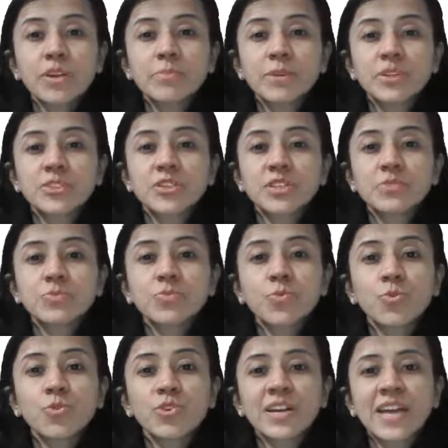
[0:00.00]
pressure is
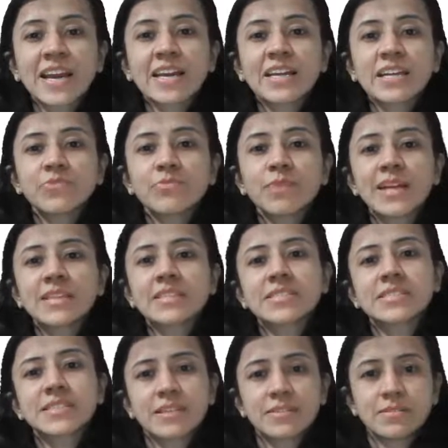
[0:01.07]
more negative,
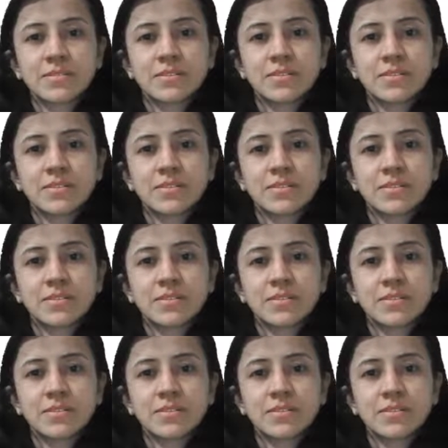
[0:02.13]
-10.